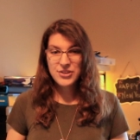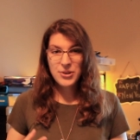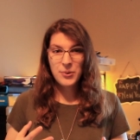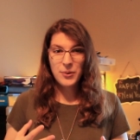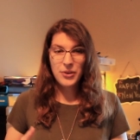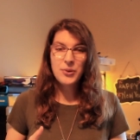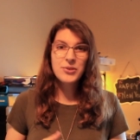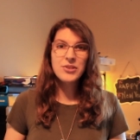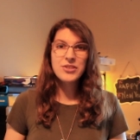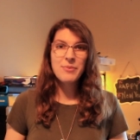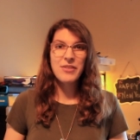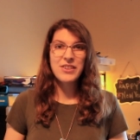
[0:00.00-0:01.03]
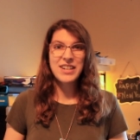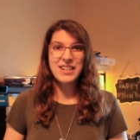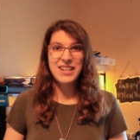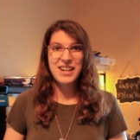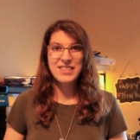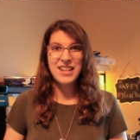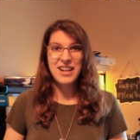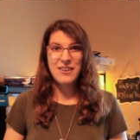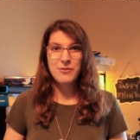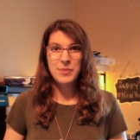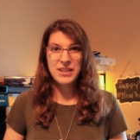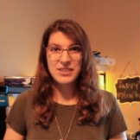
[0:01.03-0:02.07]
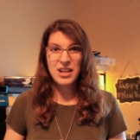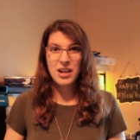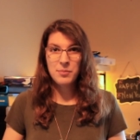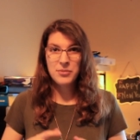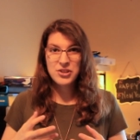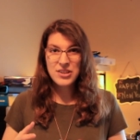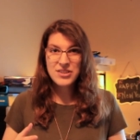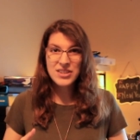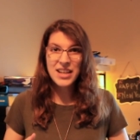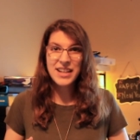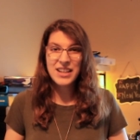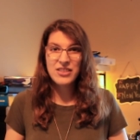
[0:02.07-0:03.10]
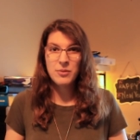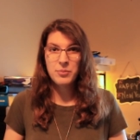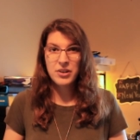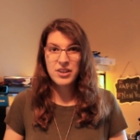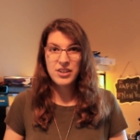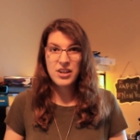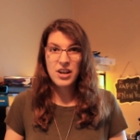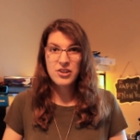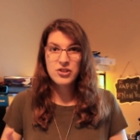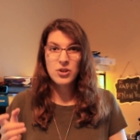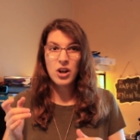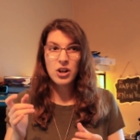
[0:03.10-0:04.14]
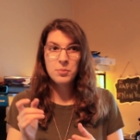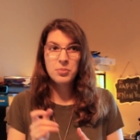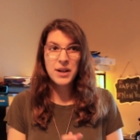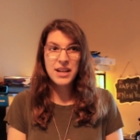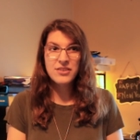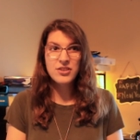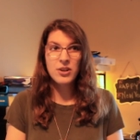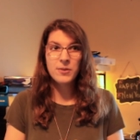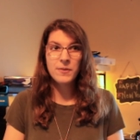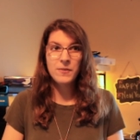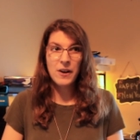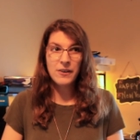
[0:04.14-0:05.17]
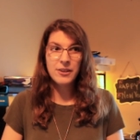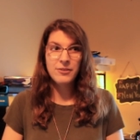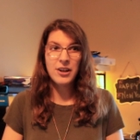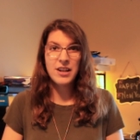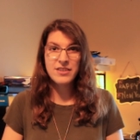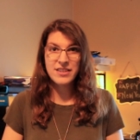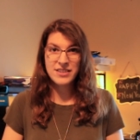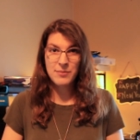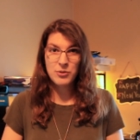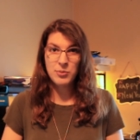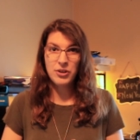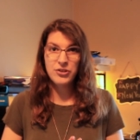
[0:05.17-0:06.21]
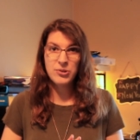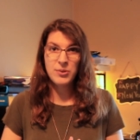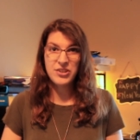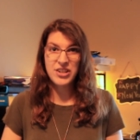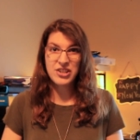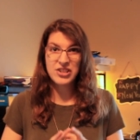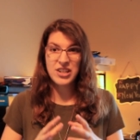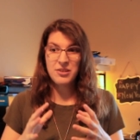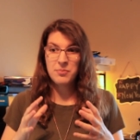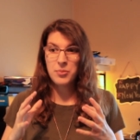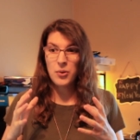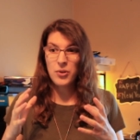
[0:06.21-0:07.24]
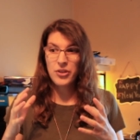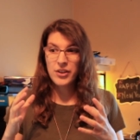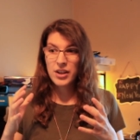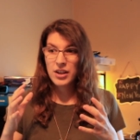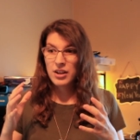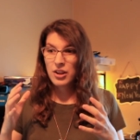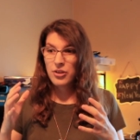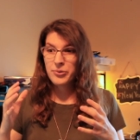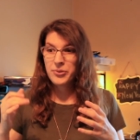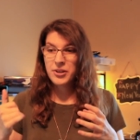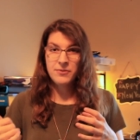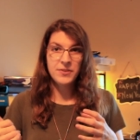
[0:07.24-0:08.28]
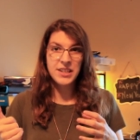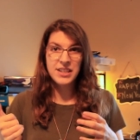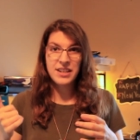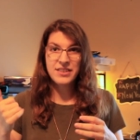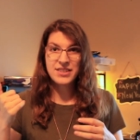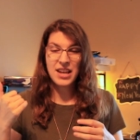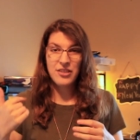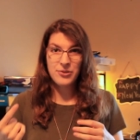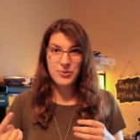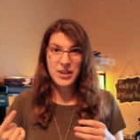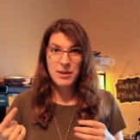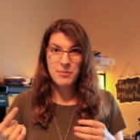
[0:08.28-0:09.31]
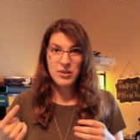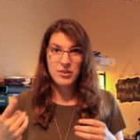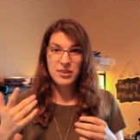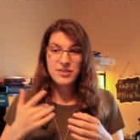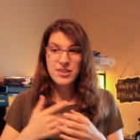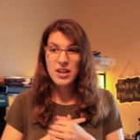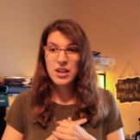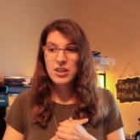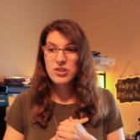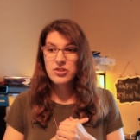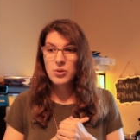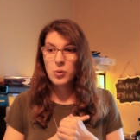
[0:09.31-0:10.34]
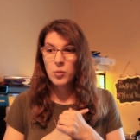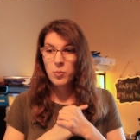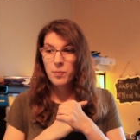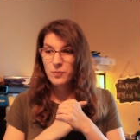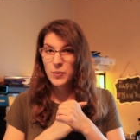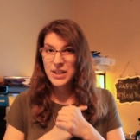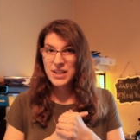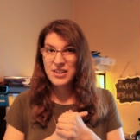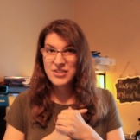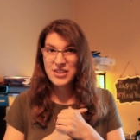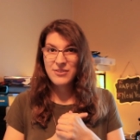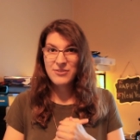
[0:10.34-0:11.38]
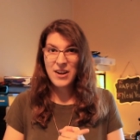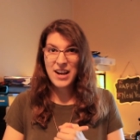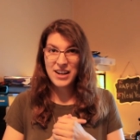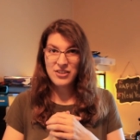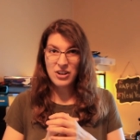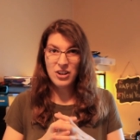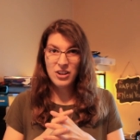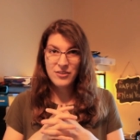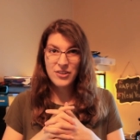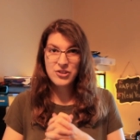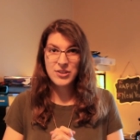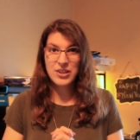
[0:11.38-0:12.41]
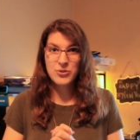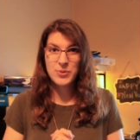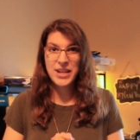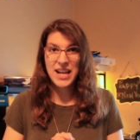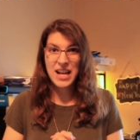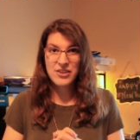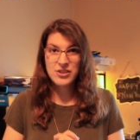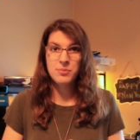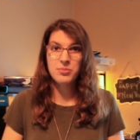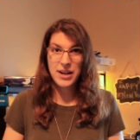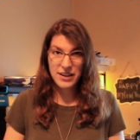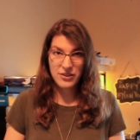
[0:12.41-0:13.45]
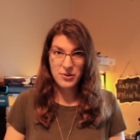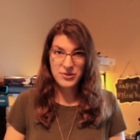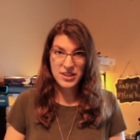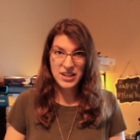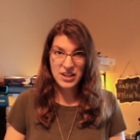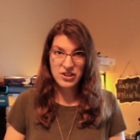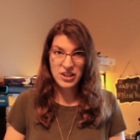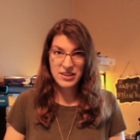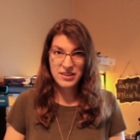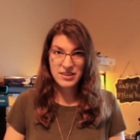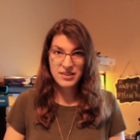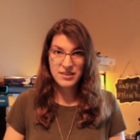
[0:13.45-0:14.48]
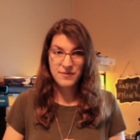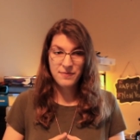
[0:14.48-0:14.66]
So those are some of the techniques that I've picked up. Just like in the book Nudge, our brains are very, very susceptible to addiction, both through convenience and through chemicals. So we need to find all of the tricks we can to break those addictions.